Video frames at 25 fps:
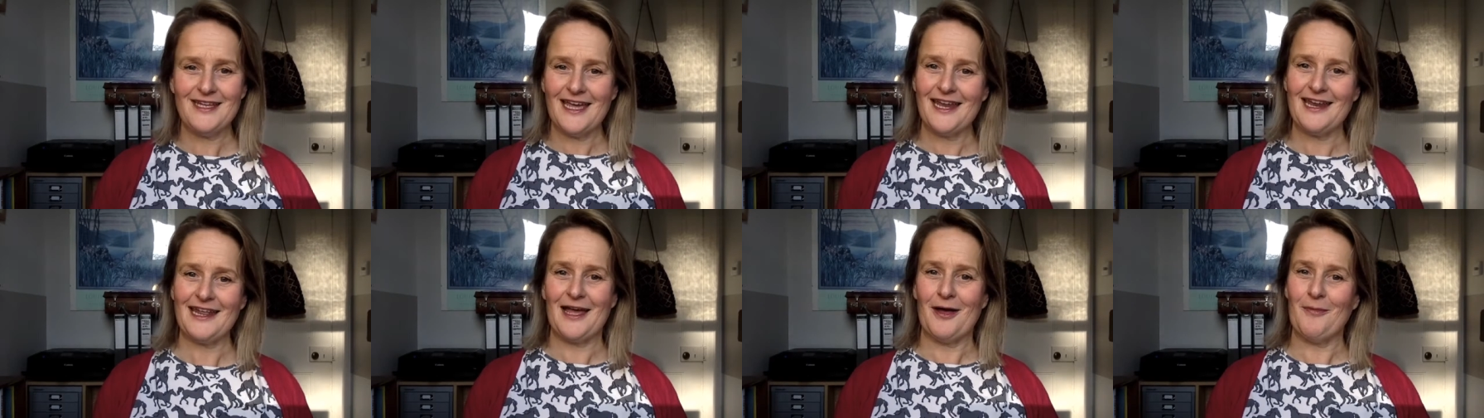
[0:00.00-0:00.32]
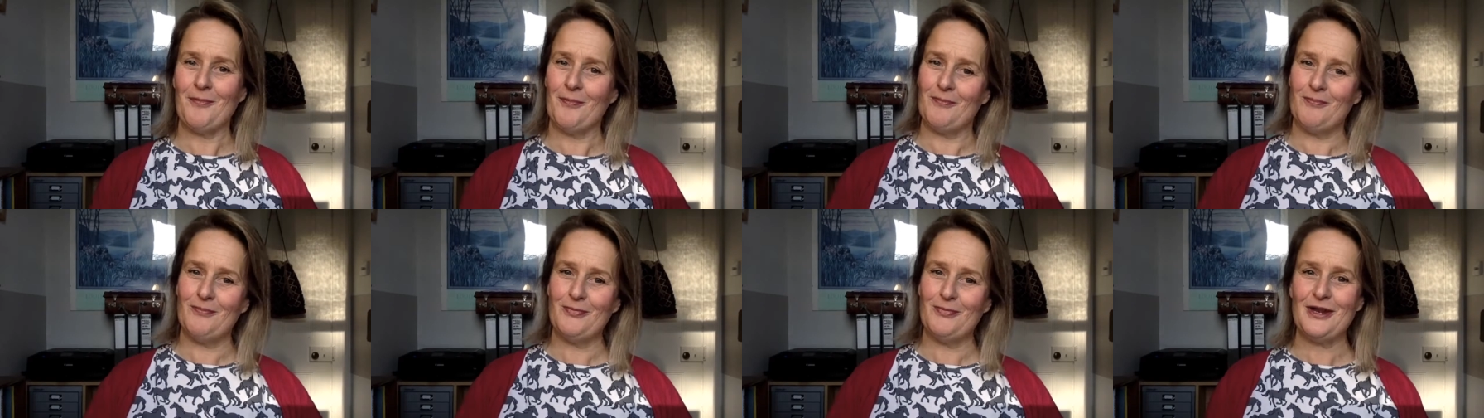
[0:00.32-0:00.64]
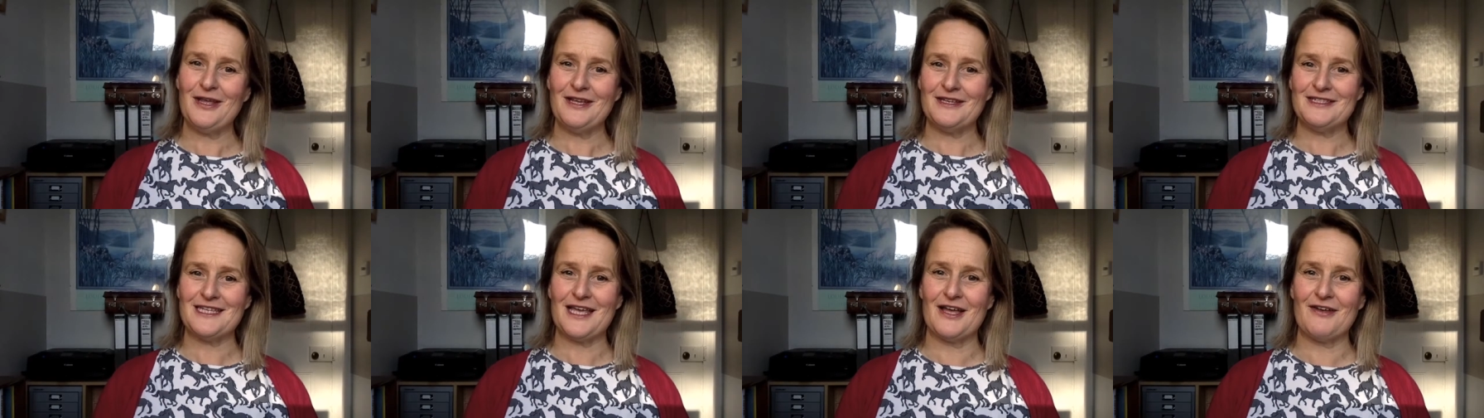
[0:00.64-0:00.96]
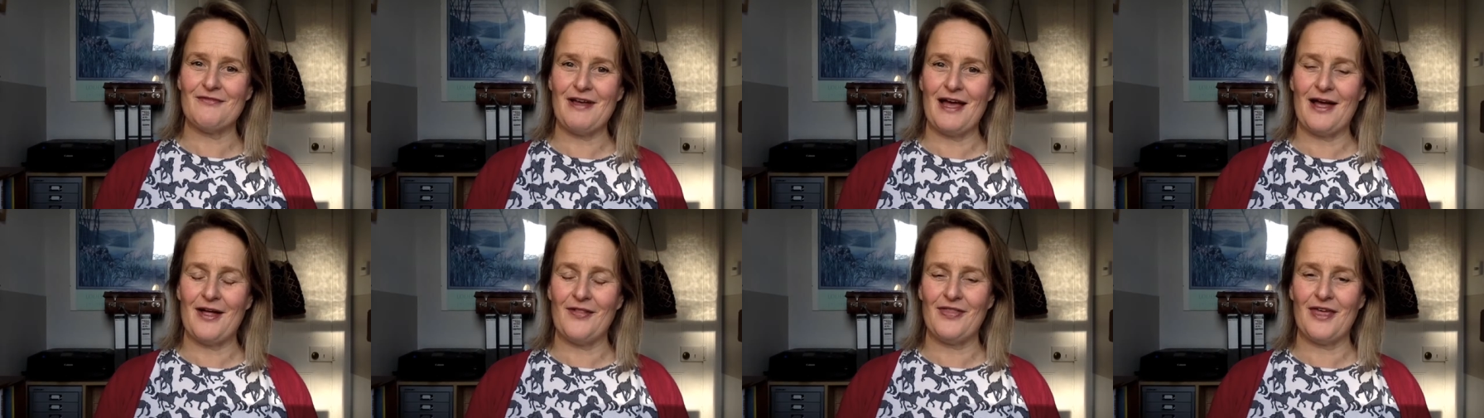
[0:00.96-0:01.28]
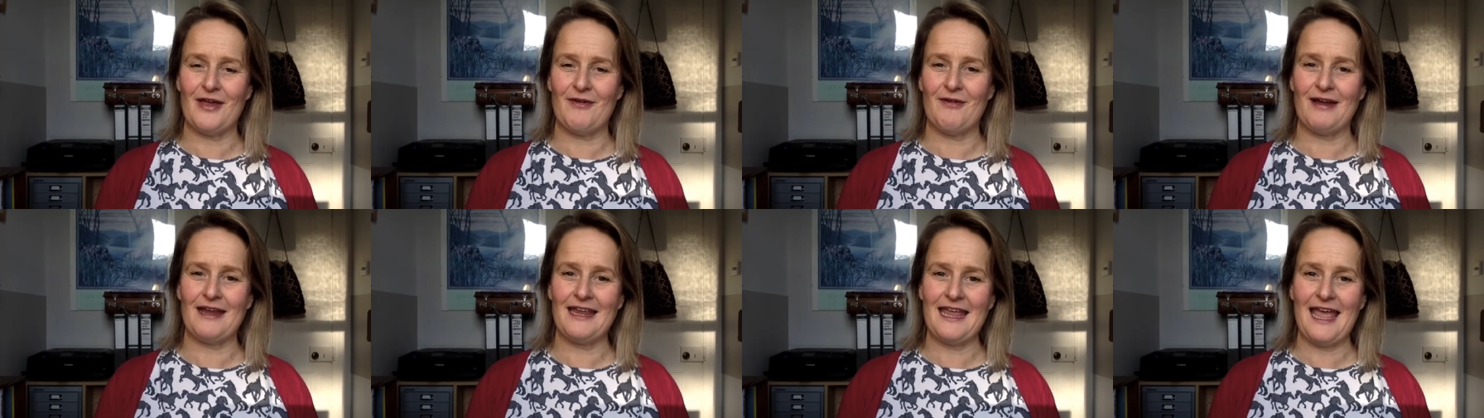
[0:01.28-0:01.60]
getting up and putting yourself out
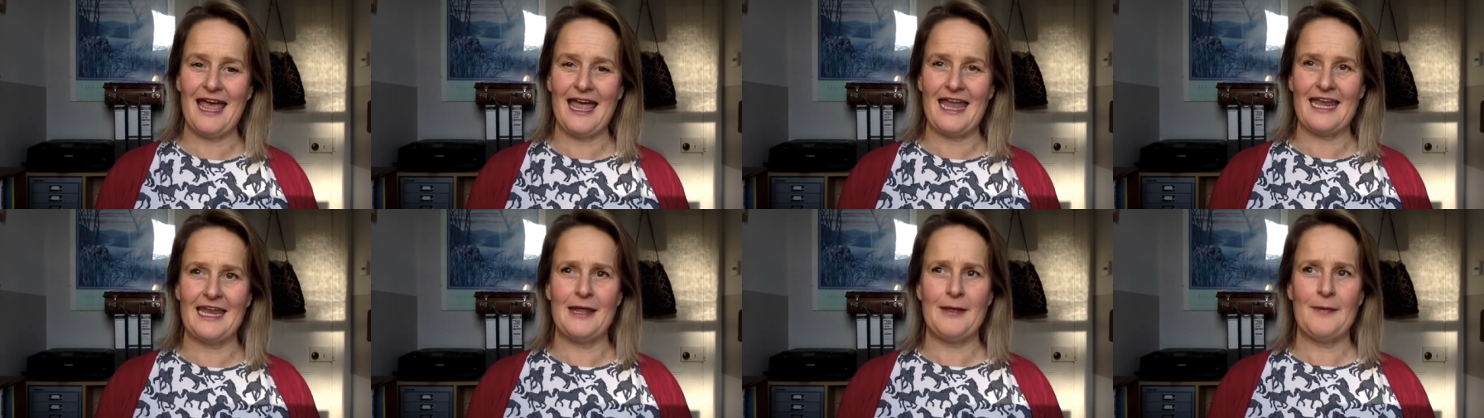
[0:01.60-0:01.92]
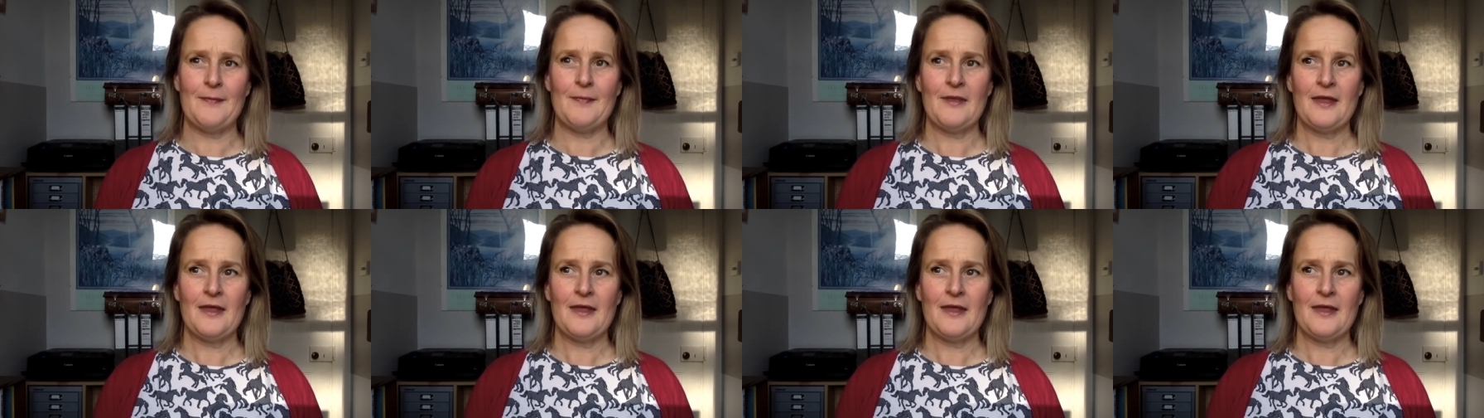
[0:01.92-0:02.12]
there again,